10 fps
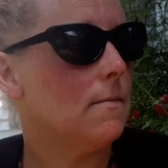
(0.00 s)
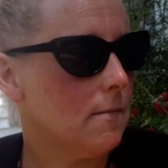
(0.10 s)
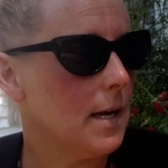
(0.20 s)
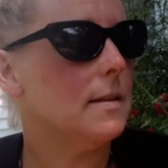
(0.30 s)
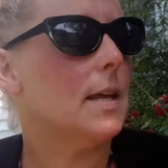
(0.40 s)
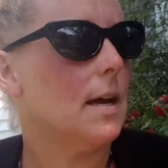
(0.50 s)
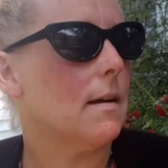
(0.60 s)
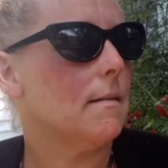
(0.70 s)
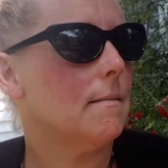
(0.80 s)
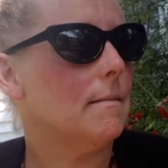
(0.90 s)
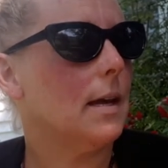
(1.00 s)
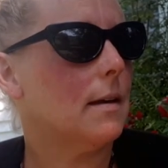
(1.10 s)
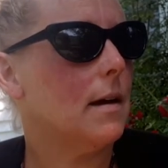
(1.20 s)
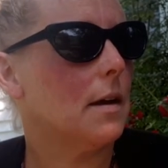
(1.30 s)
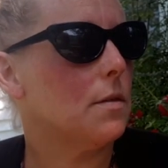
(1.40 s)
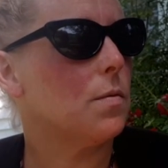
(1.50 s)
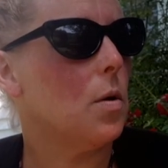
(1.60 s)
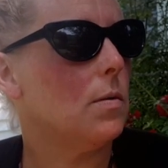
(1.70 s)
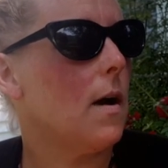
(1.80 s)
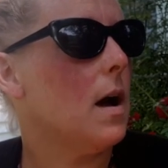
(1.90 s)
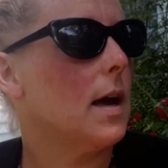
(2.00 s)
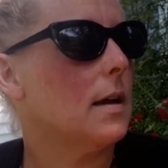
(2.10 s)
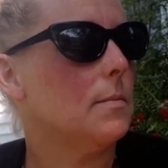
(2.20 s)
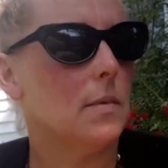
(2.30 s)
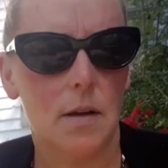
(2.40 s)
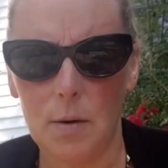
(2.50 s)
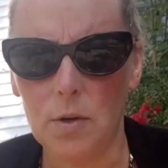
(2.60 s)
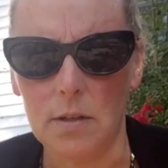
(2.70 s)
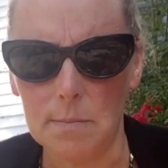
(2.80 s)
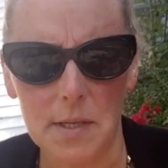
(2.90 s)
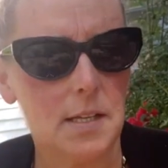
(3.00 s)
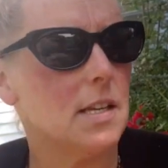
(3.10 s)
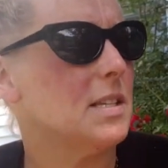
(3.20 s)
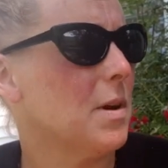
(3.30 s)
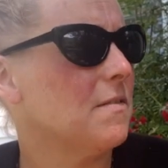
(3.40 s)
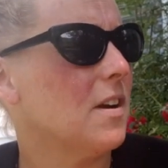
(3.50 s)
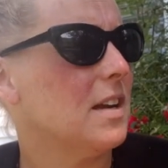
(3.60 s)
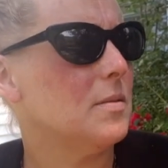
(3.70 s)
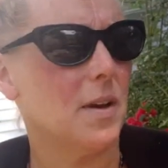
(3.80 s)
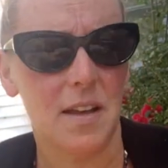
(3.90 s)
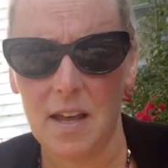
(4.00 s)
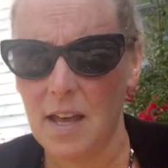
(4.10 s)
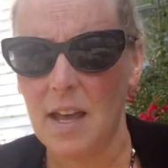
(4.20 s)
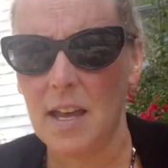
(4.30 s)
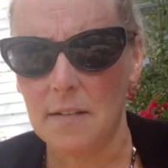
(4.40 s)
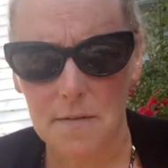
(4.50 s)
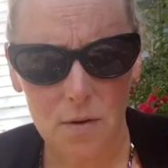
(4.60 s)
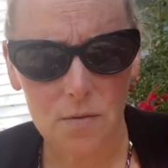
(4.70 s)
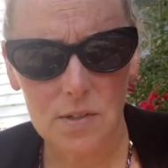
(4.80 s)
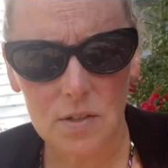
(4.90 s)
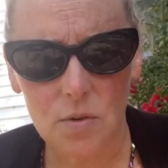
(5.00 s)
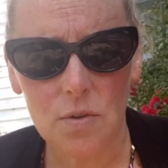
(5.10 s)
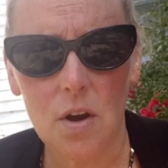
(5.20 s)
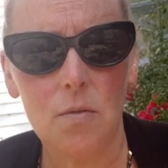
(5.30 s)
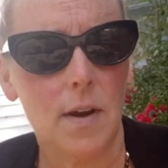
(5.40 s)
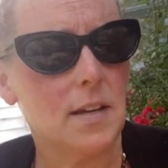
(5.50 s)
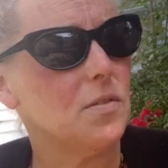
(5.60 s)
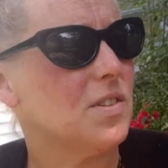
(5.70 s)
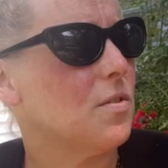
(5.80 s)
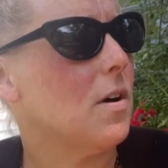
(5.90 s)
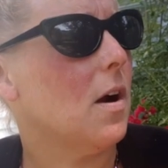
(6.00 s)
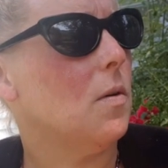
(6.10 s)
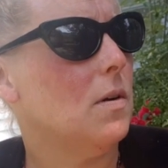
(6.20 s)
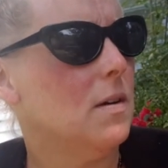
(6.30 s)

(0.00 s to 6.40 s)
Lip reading: Right there. Like, I could throw a rock at him. I wouldn't because he's my friend. But those that don't know, Randall's a crow.